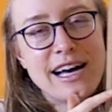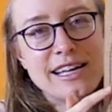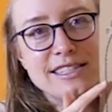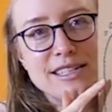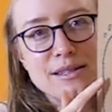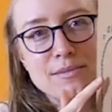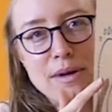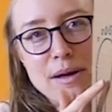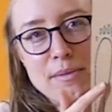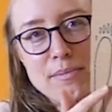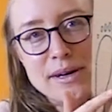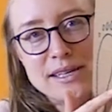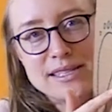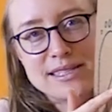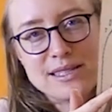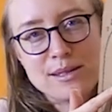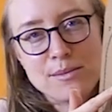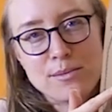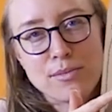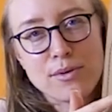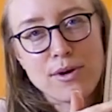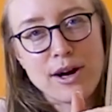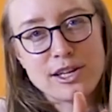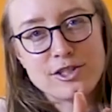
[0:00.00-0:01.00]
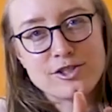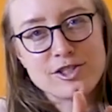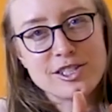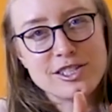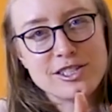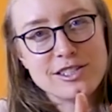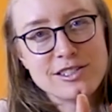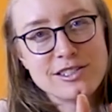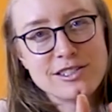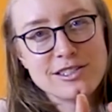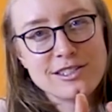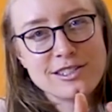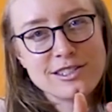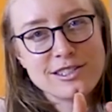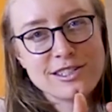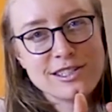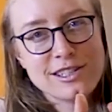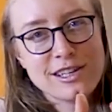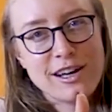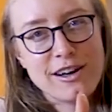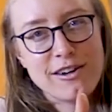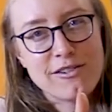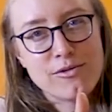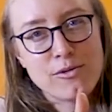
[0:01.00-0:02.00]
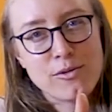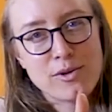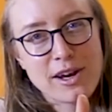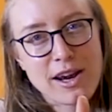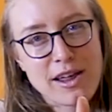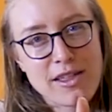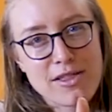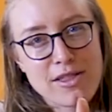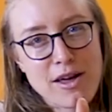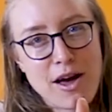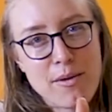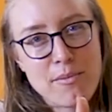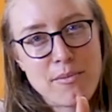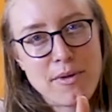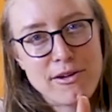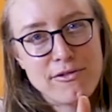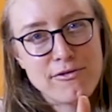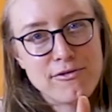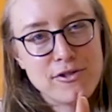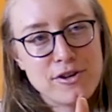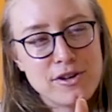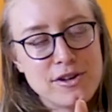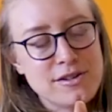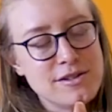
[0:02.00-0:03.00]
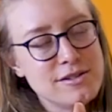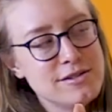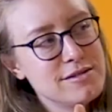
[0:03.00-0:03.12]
my best impression of what I thought my foot